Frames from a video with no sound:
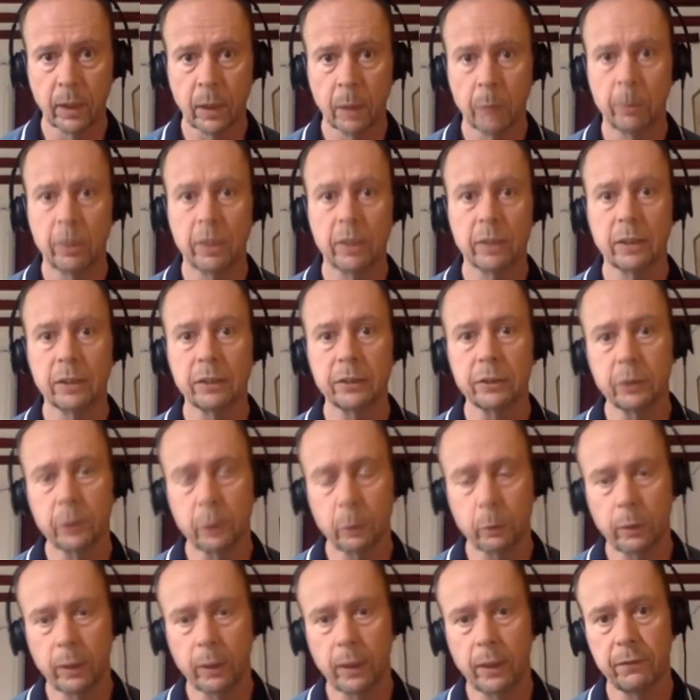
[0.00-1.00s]
But it doesn't
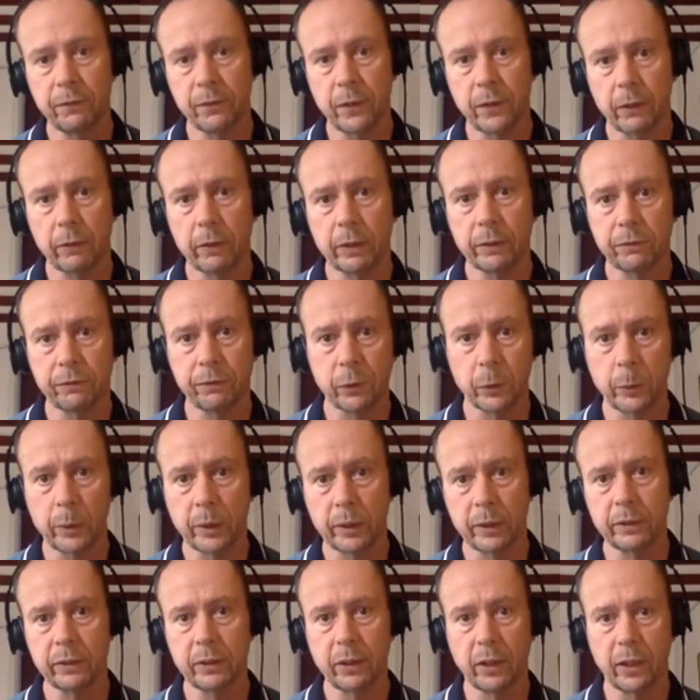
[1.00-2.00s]
create a very
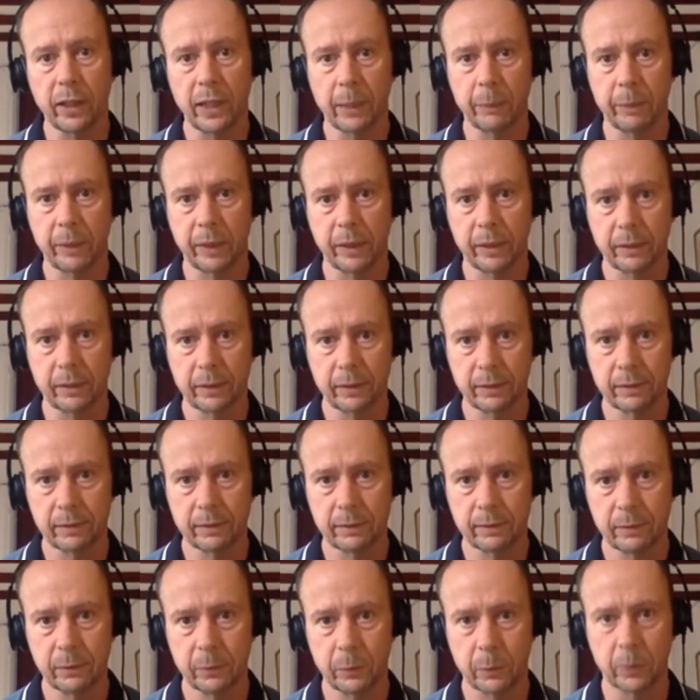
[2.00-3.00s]
fluid and dynamic
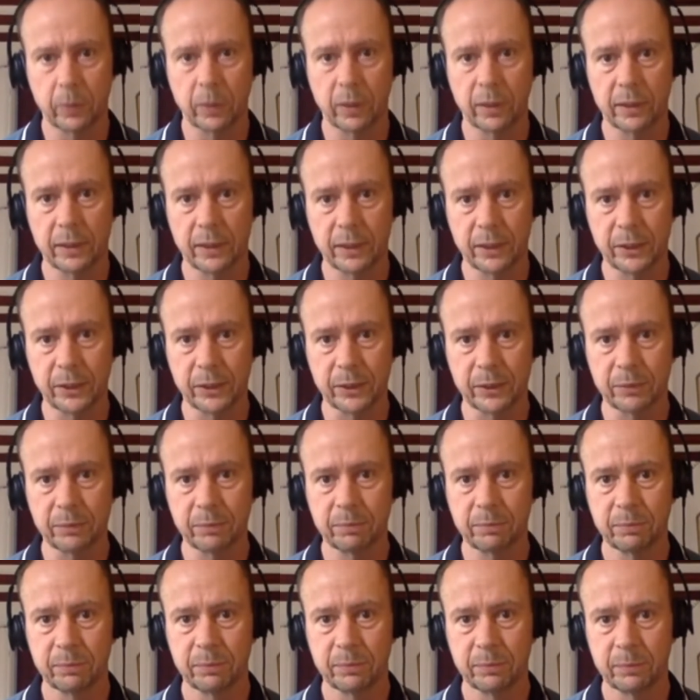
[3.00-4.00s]
organization,
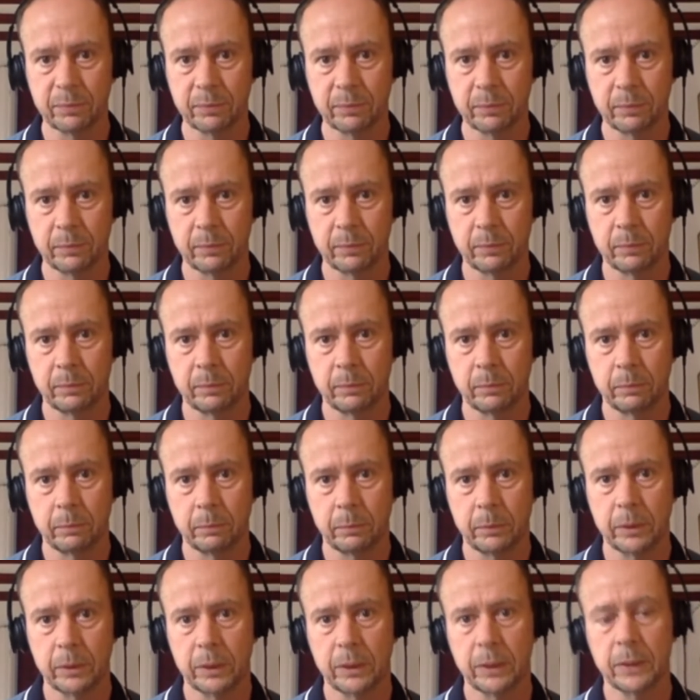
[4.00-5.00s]

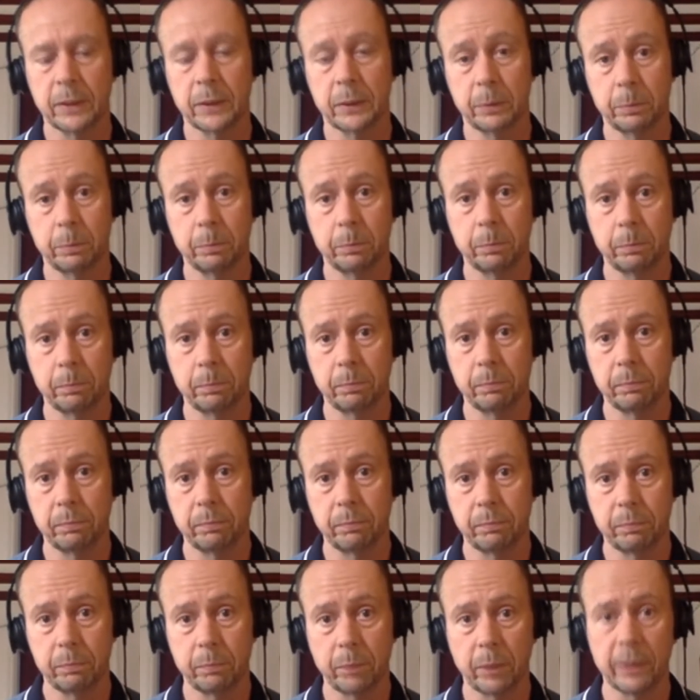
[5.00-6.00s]
because
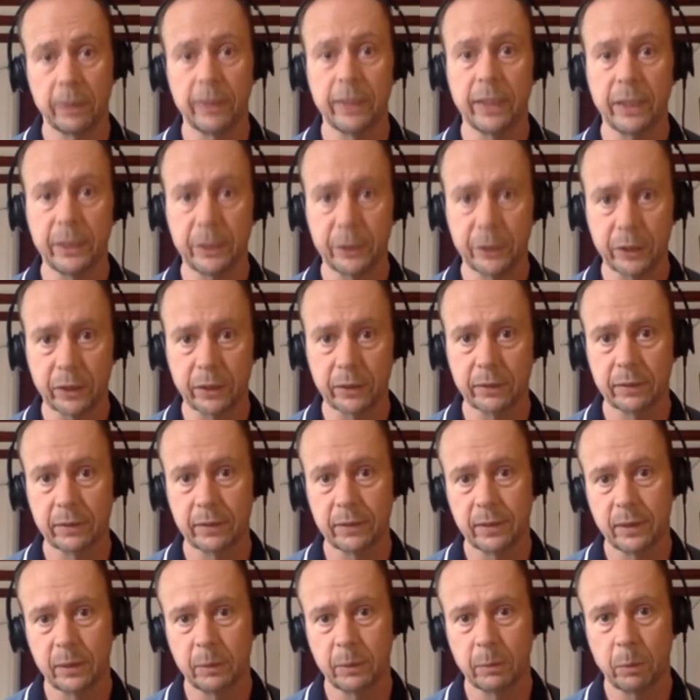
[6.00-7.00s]
by nature,
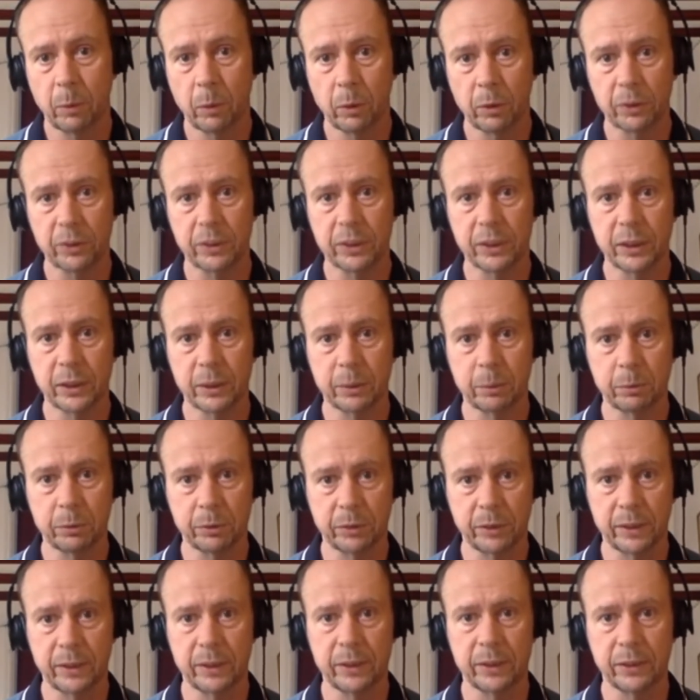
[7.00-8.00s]
policies,
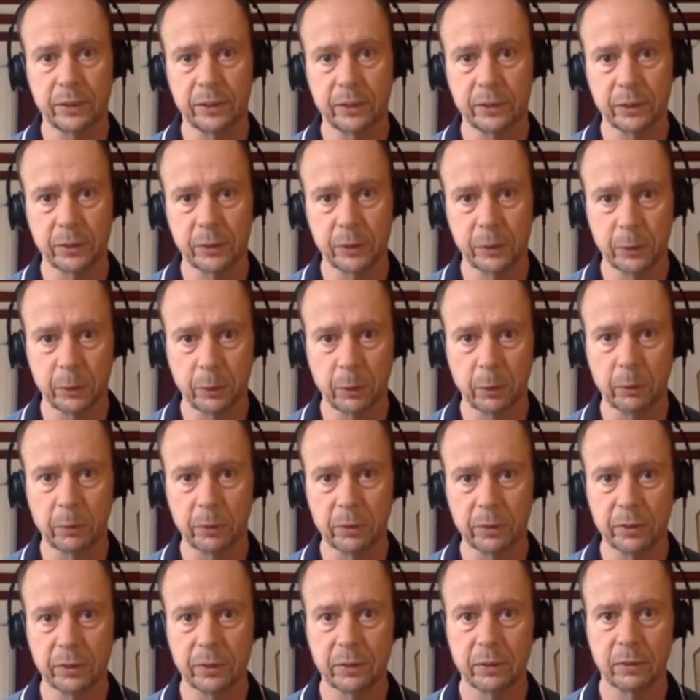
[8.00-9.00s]
procedures, and
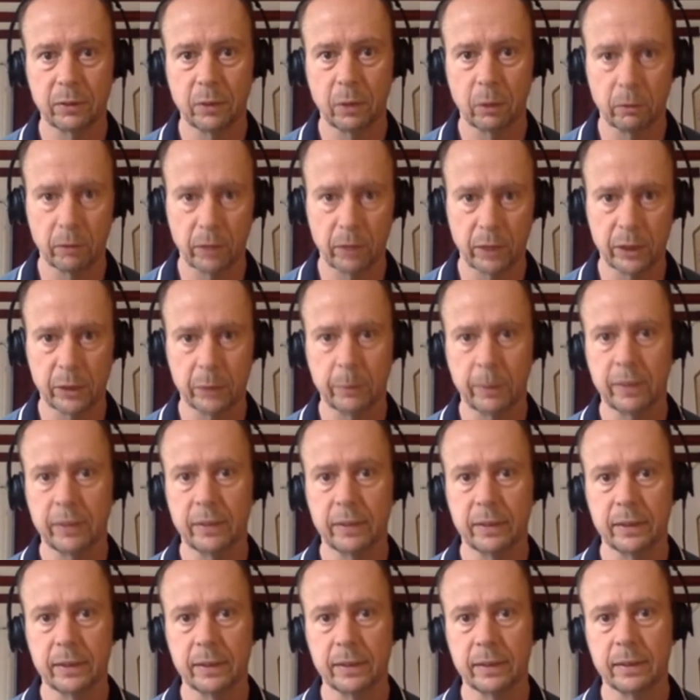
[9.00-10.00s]
controls are
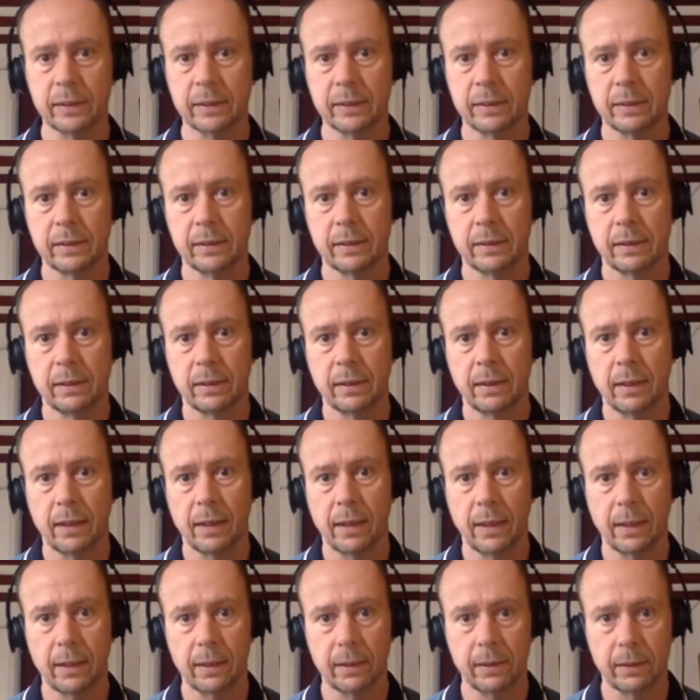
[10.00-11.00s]
regimented
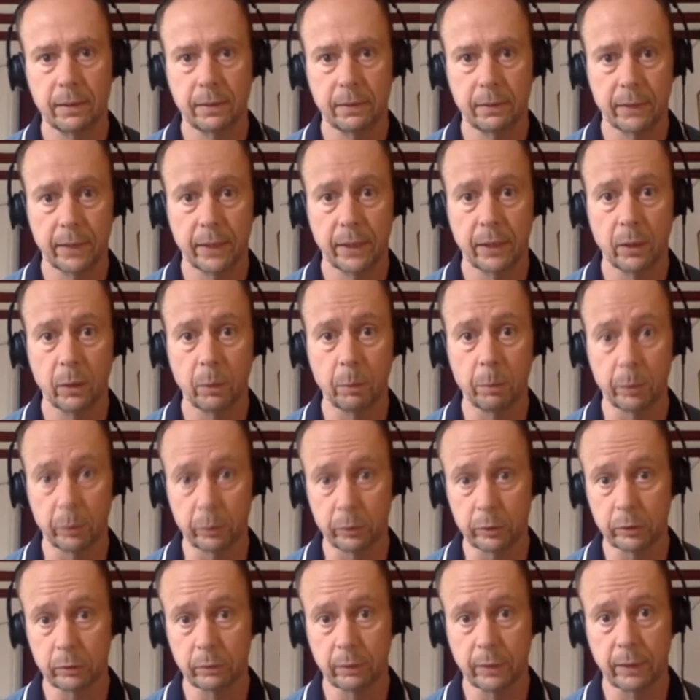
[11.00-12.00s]
and they are
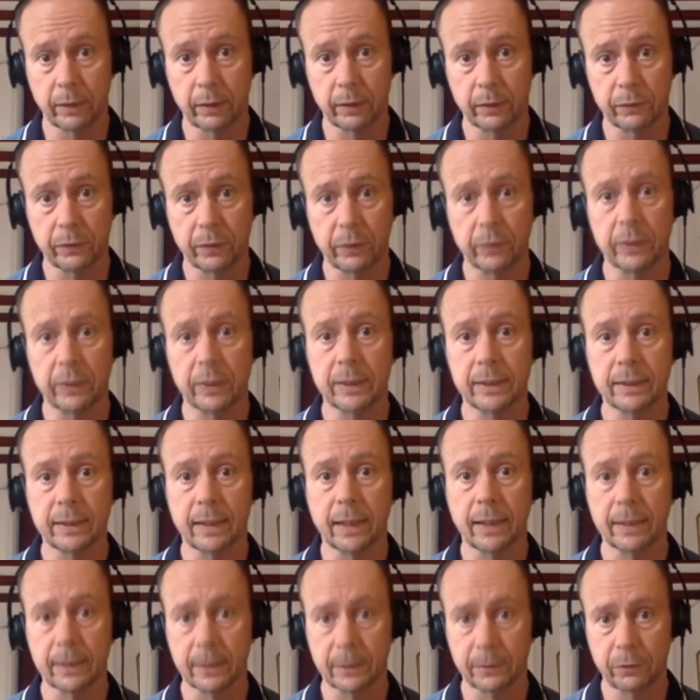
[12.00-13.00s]
built around a very
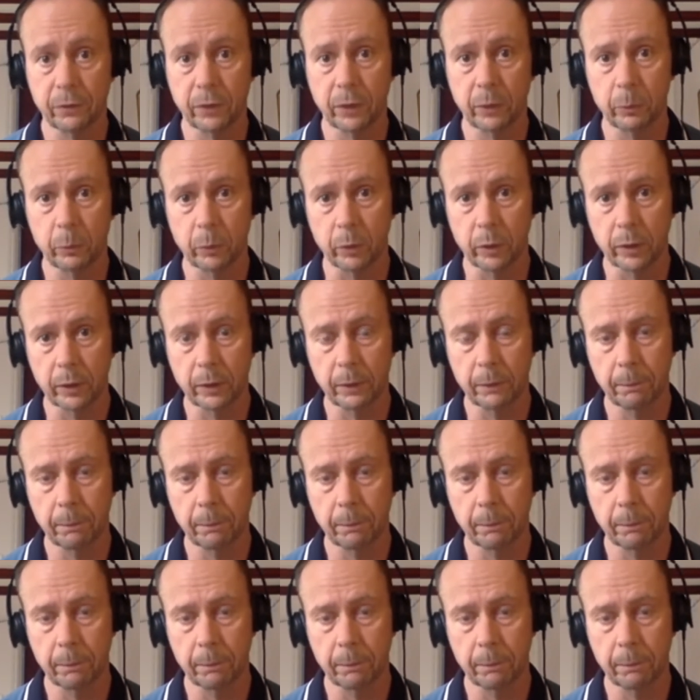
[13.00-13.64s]
static framework.